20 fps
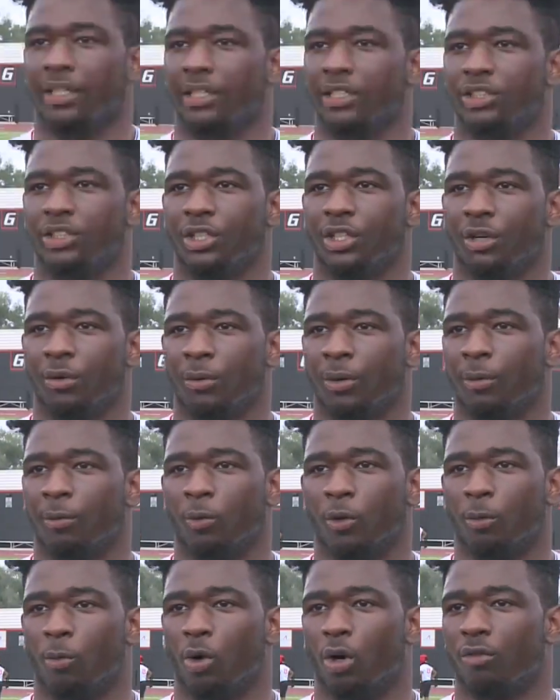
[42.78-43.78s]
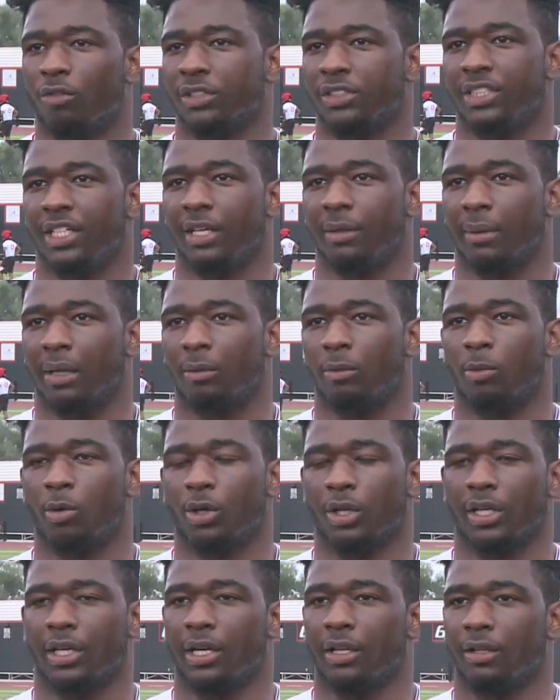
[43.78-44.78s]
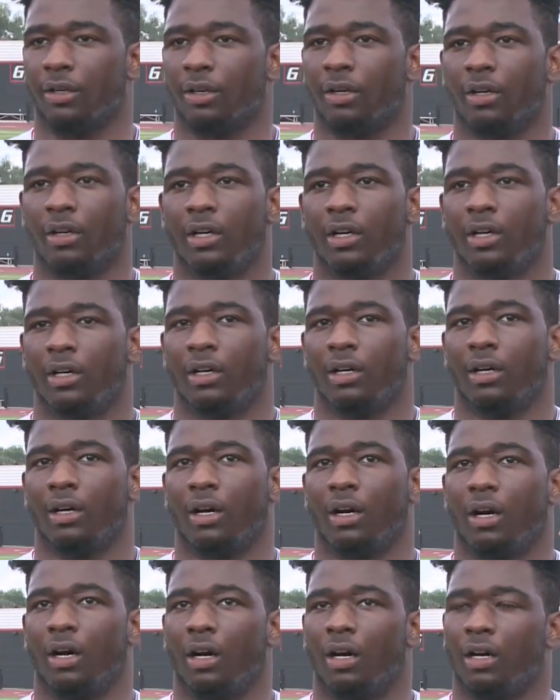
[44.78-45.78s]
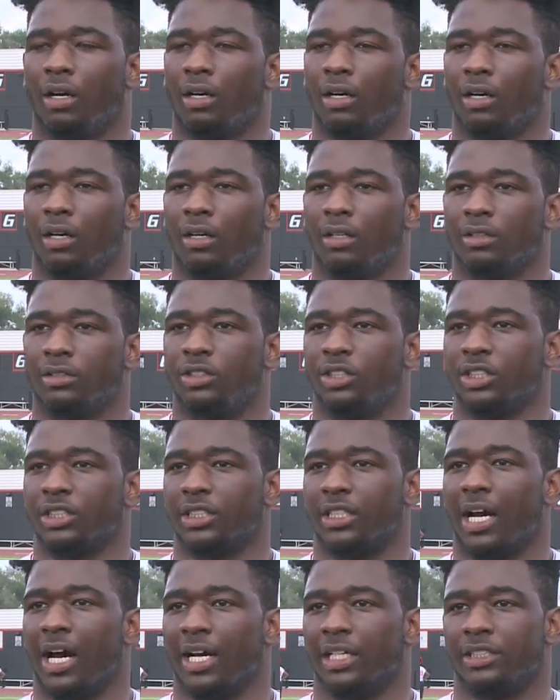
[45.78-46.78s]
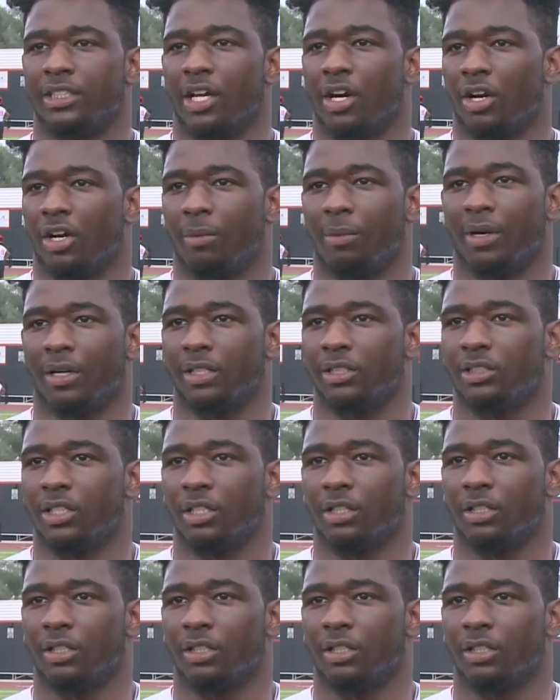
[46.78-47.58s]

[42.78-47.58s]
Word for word: This year we're, we're more of a team, like we're more together uh, just guys caring about each